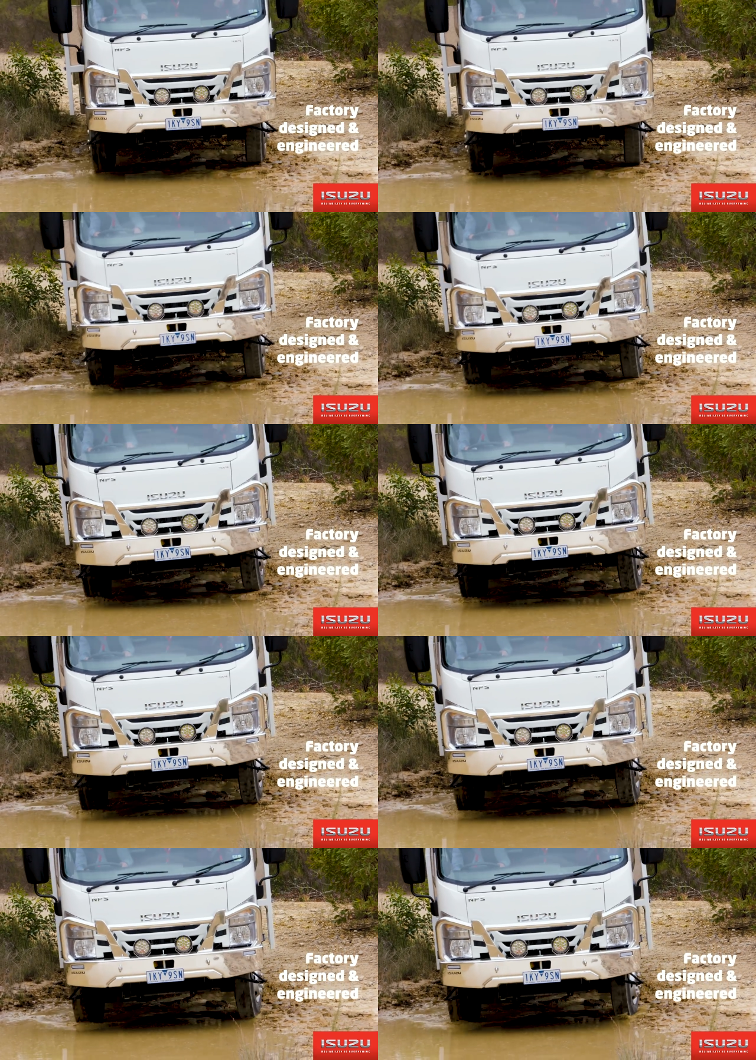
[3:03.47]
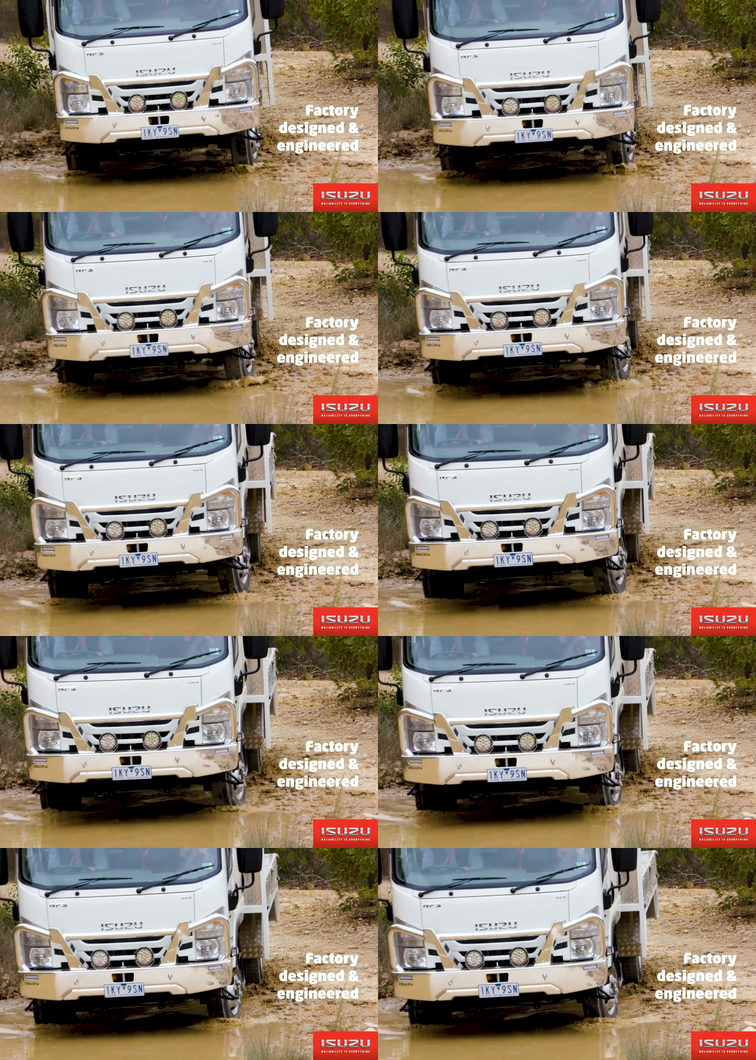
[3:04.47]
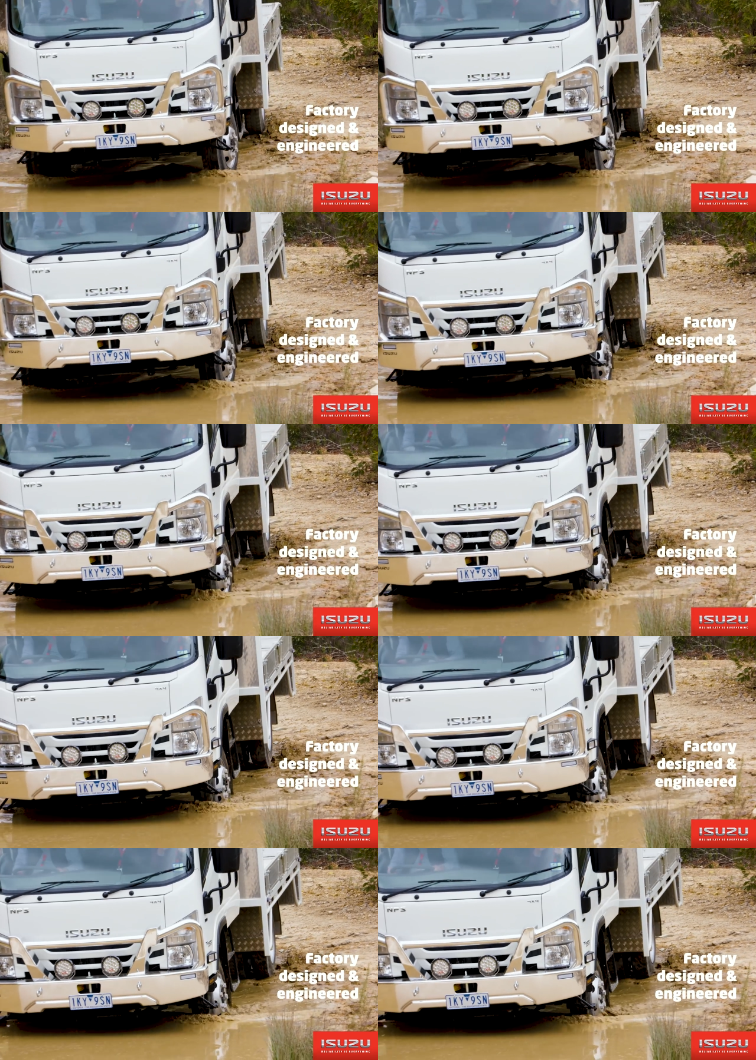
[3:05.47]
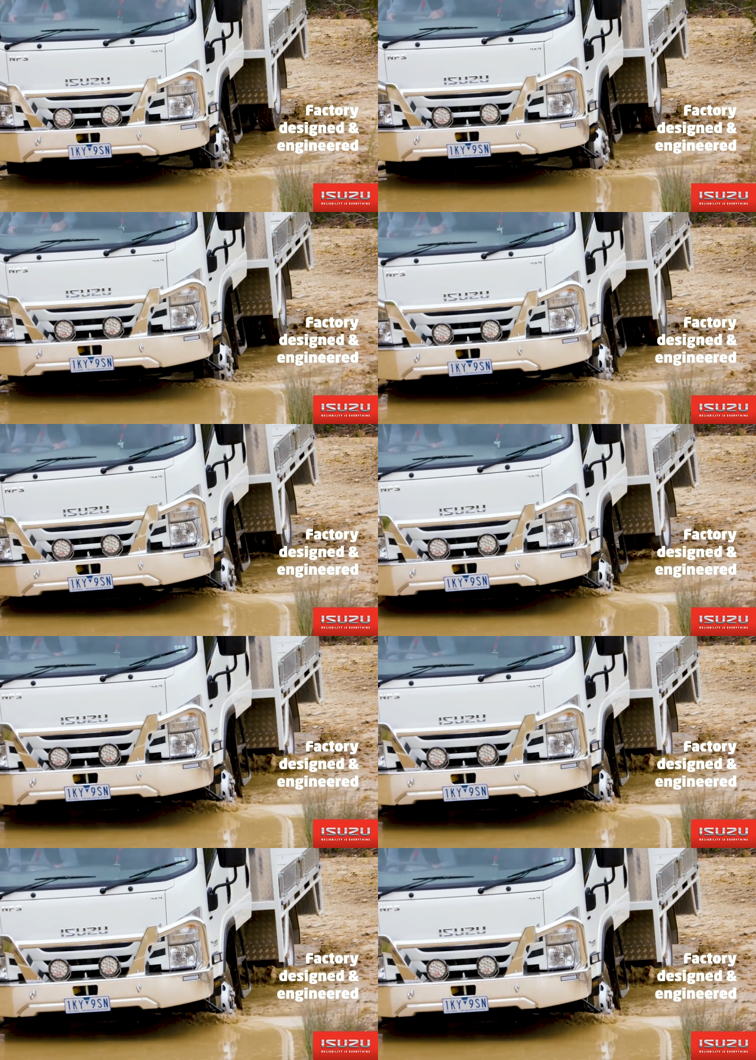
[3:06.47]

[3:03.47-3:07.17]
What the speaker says: No face is visible, so there are no lips to read.